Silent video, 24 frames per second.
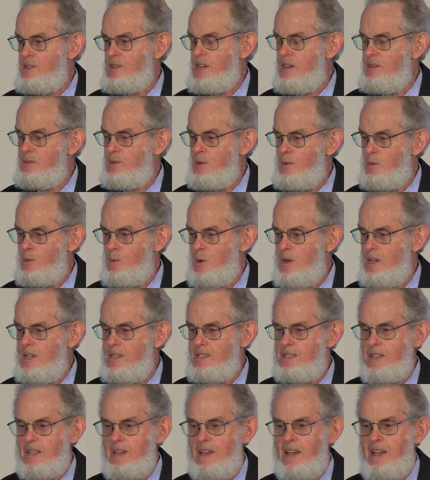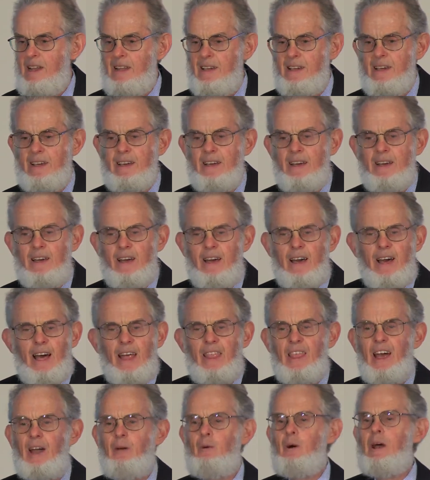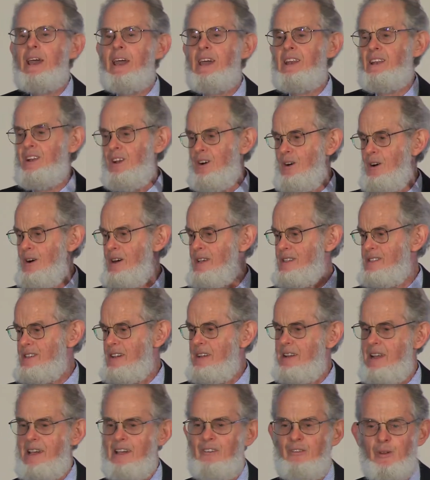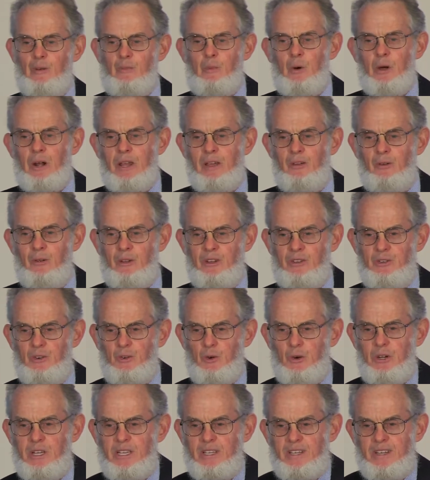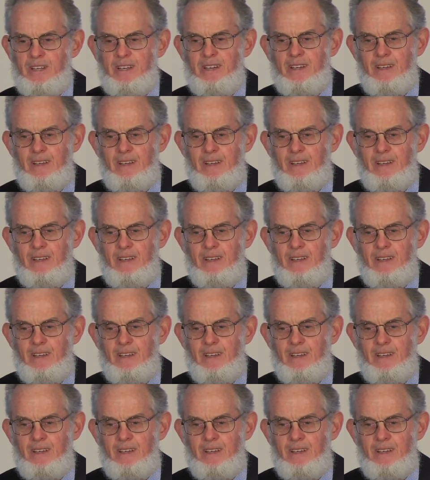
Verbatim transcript: central Queensland. And they were headlines that everybody rejoiced.